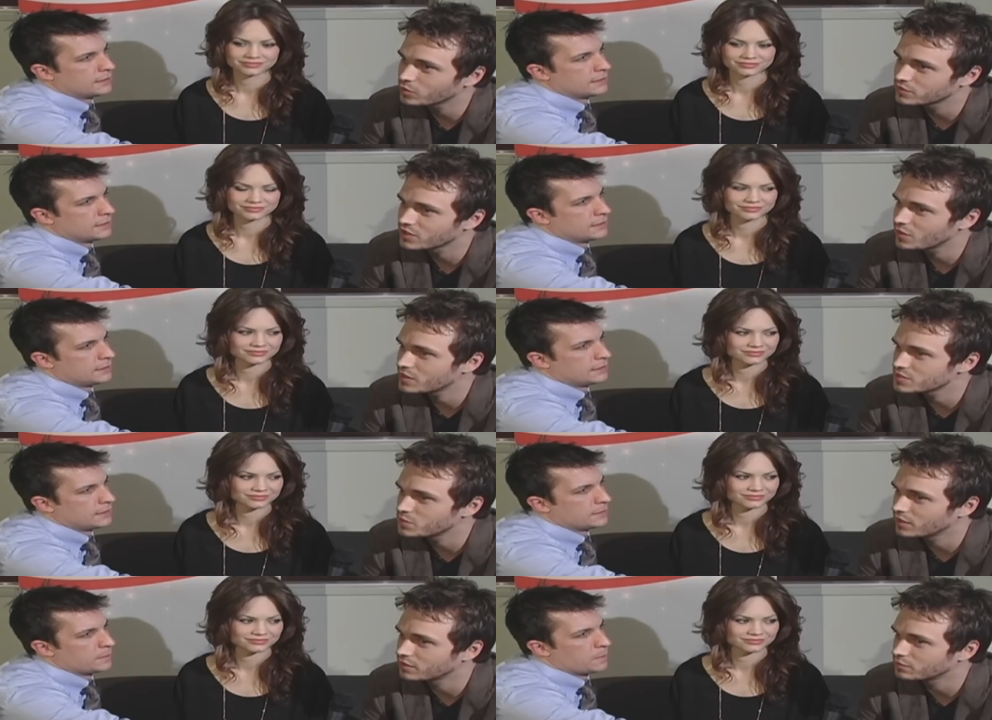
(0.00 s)
Speaker 1: work with Tony has
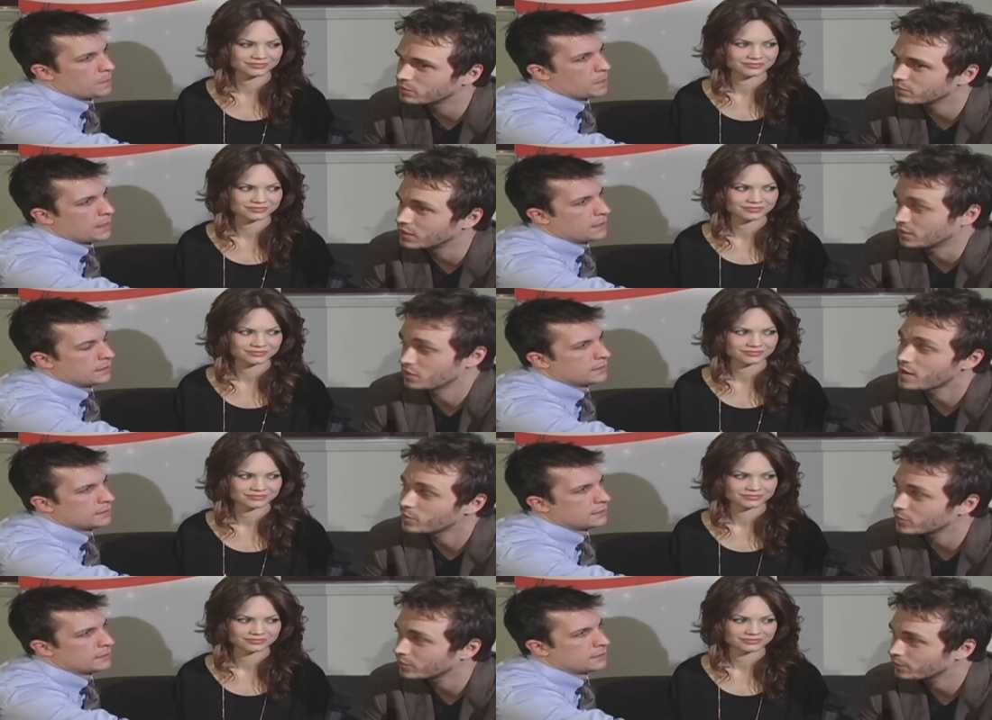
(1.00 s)
been
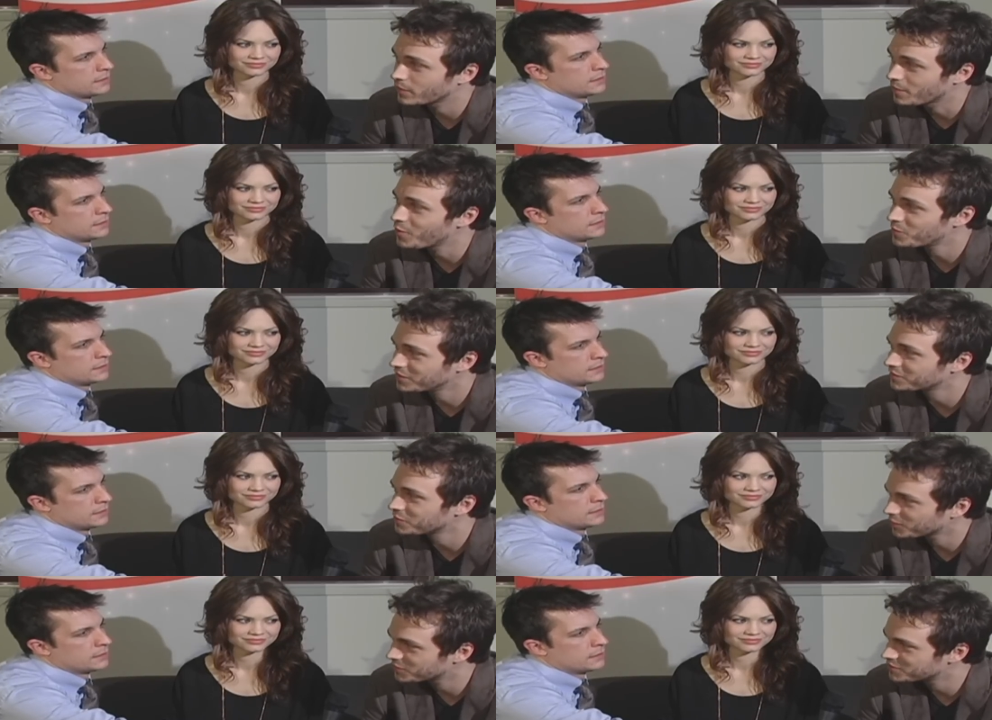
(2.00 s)
incredible. I'm hoping to
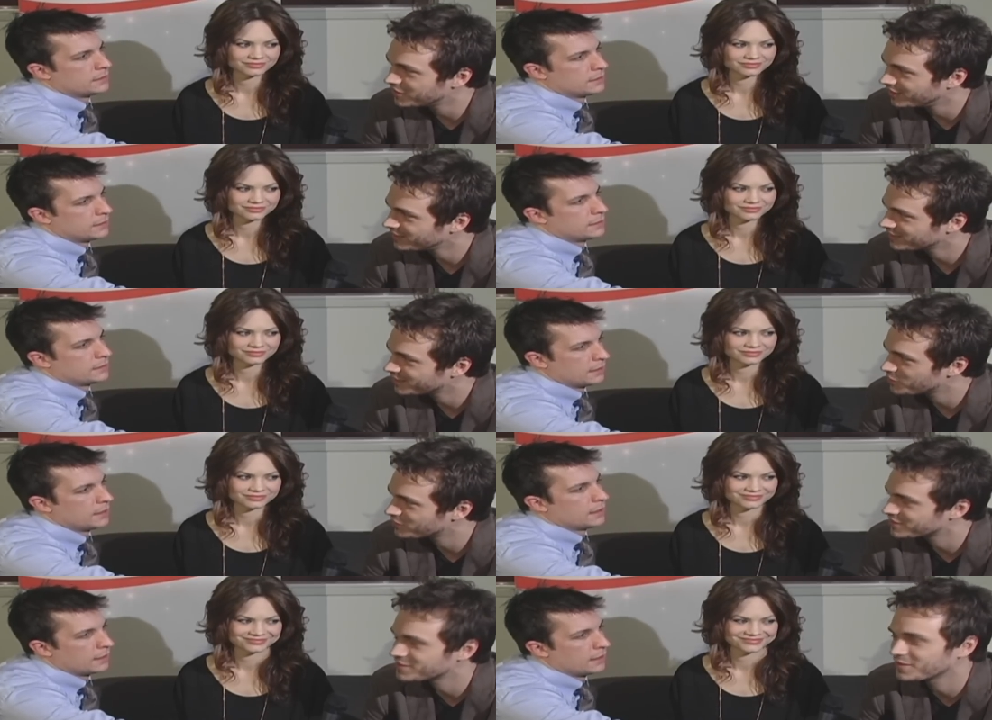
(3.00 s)
work with Genie.
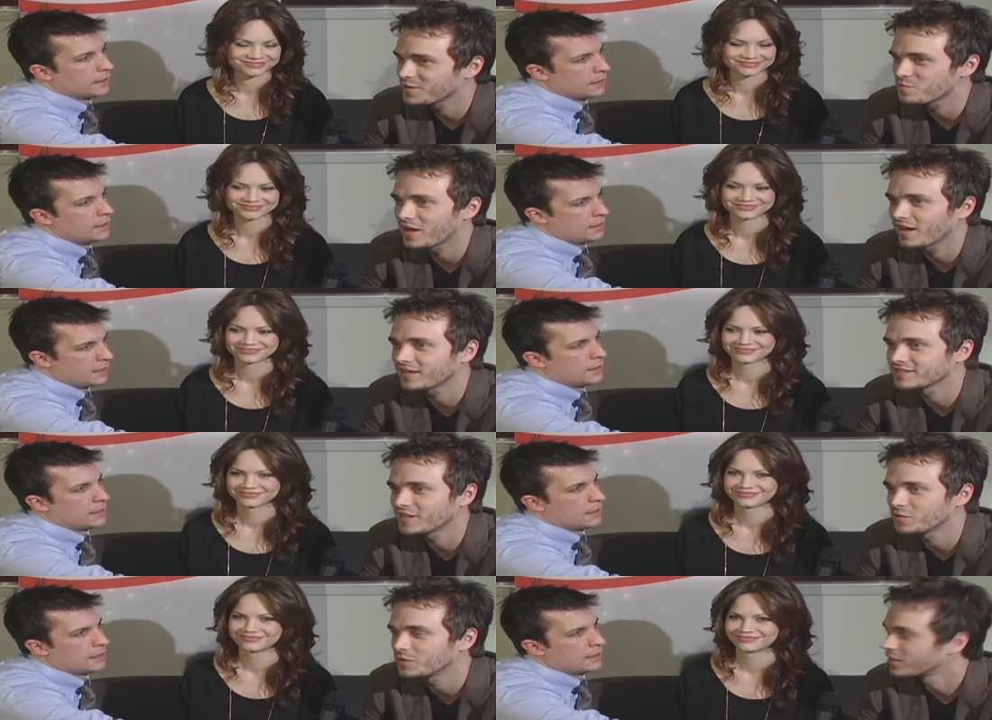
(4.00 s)
Hopefully she'll come back because
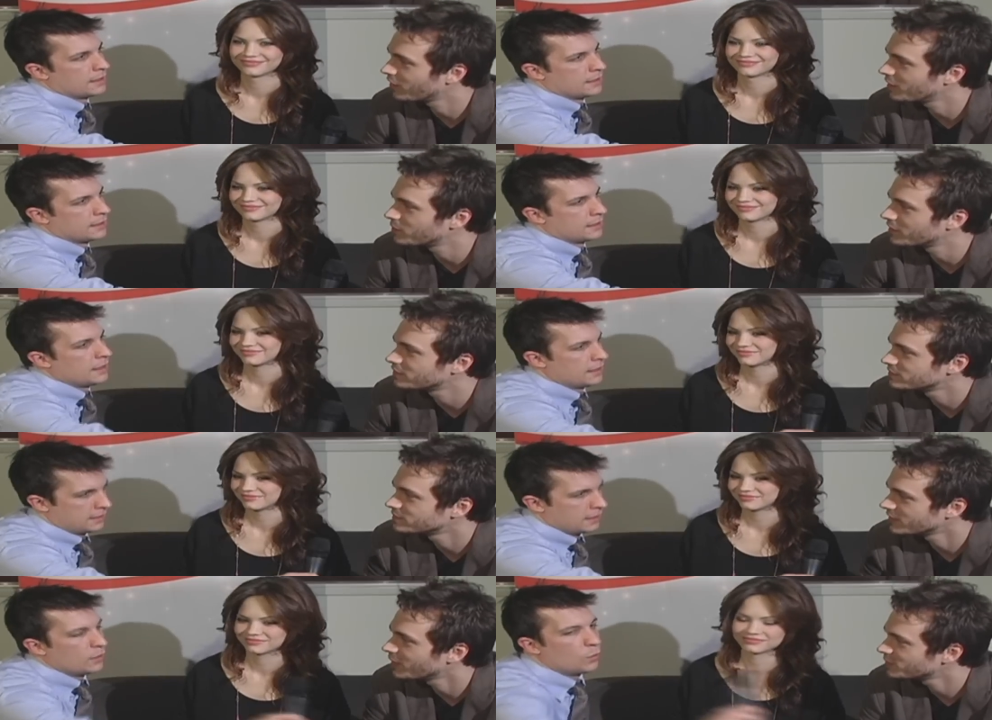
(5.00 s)
that would be great. But
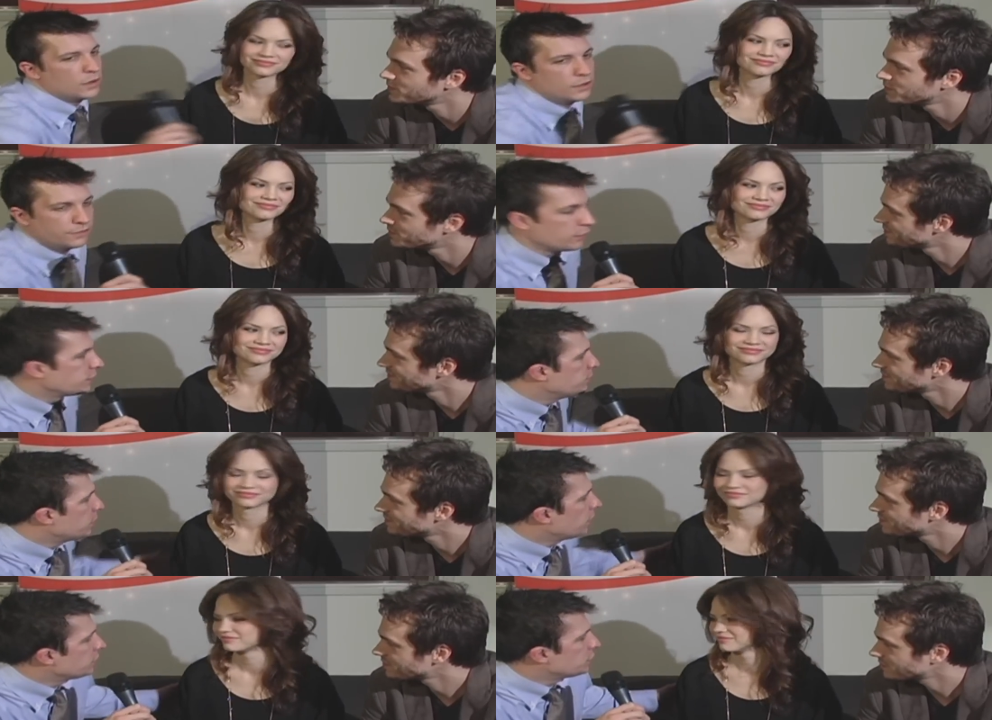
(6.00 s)
Speaker 2: yeah. Wonderful. And you've
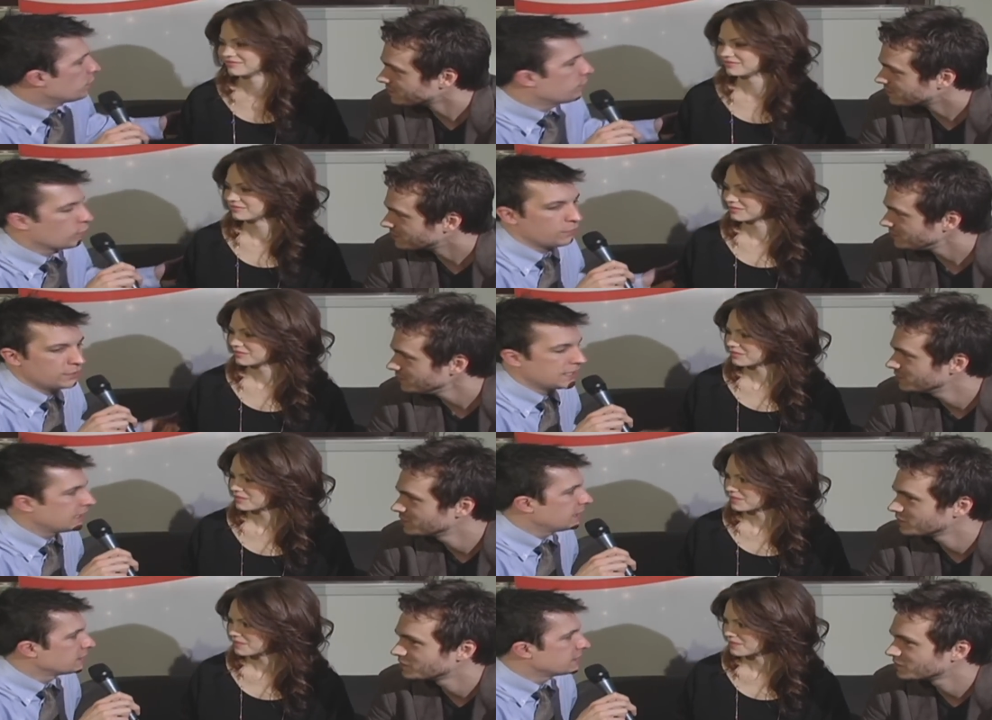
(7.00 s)
been on the show for over
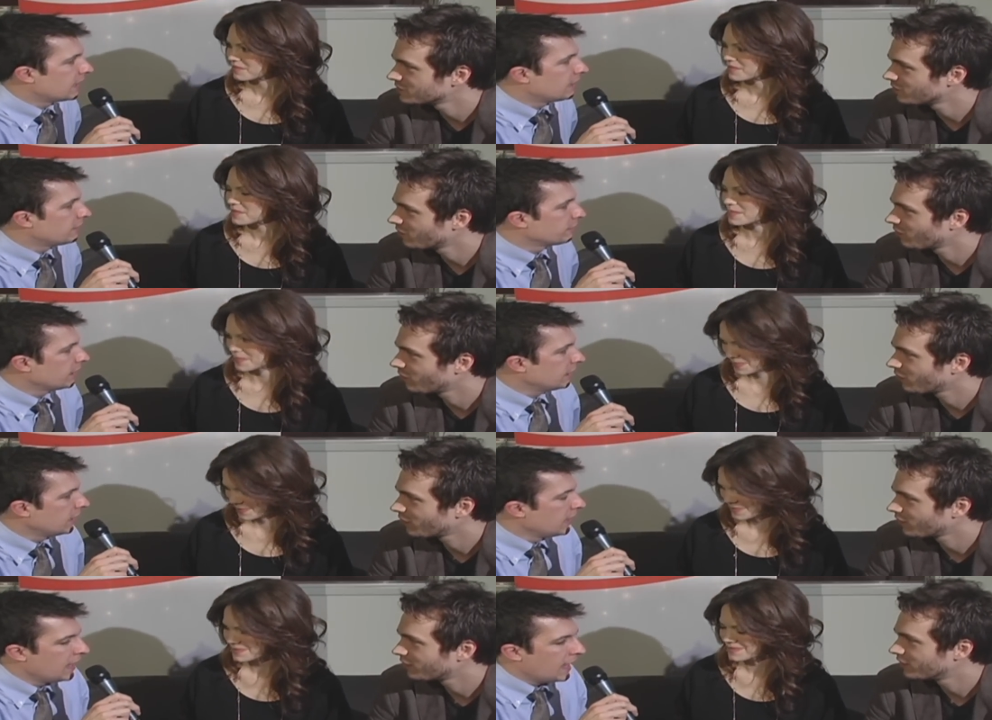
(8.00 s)
10 years now, right?
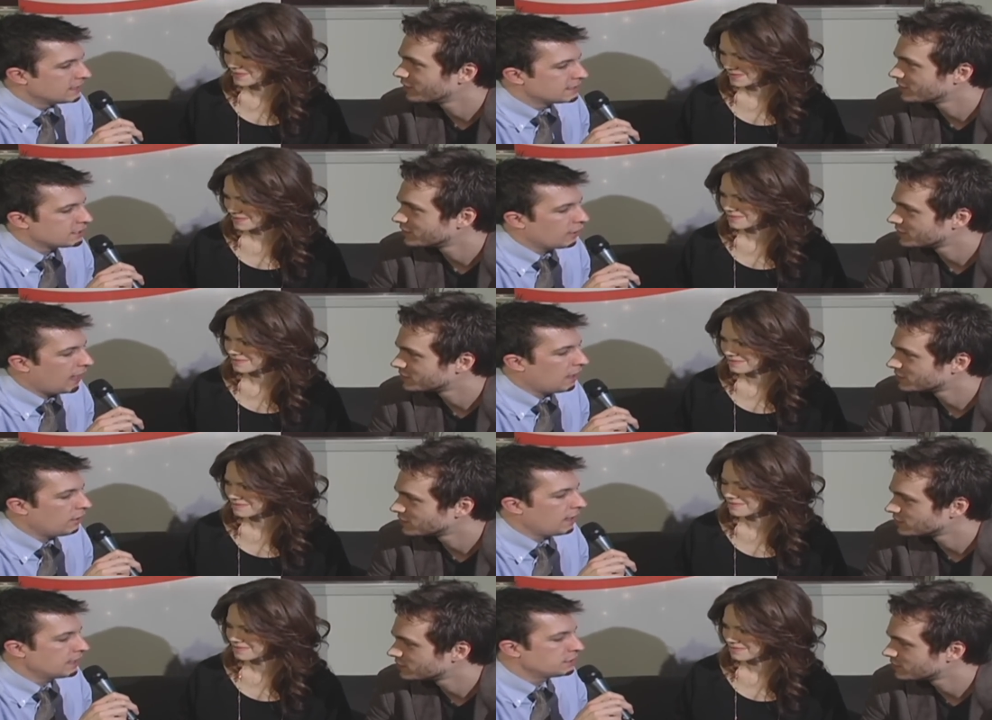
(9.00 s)
Mm-hmm. And so
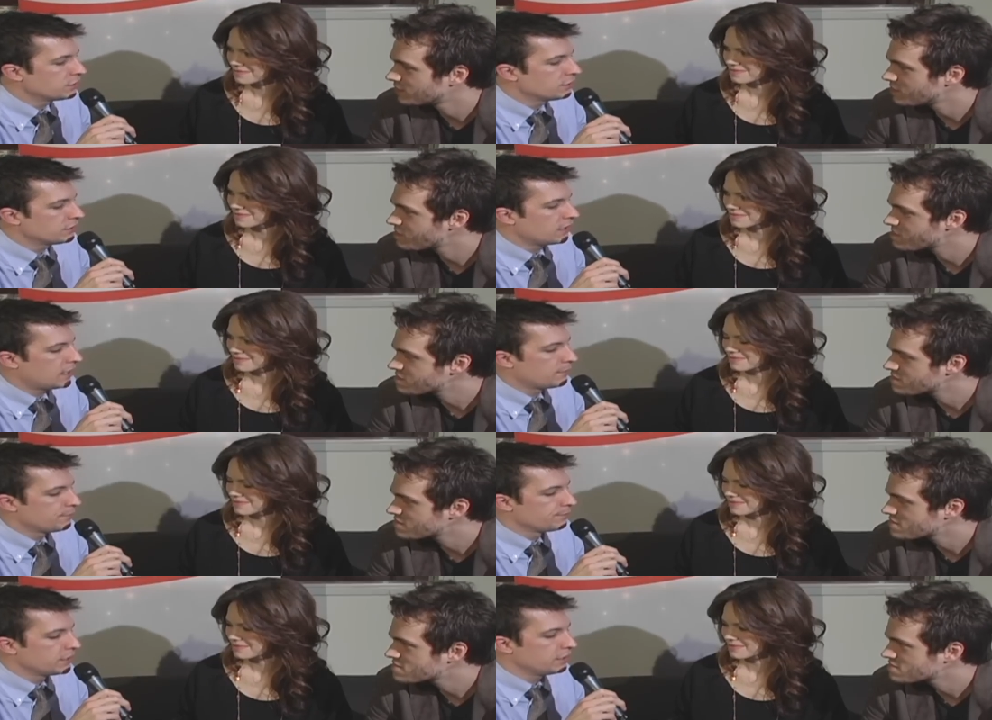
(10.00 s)
how has your
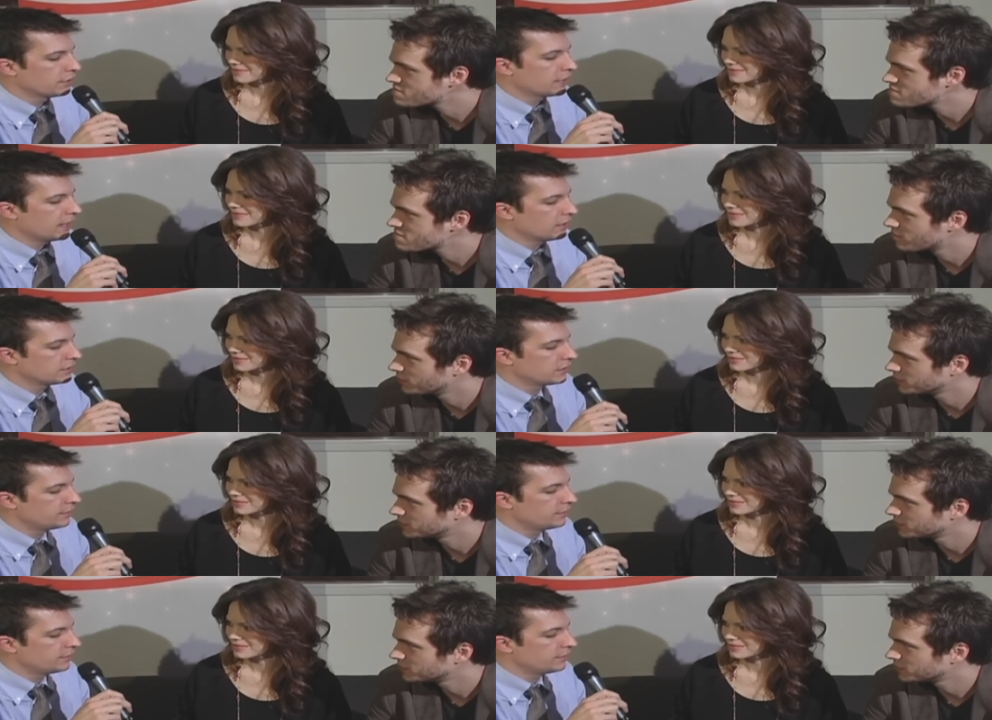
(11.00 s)
um, your character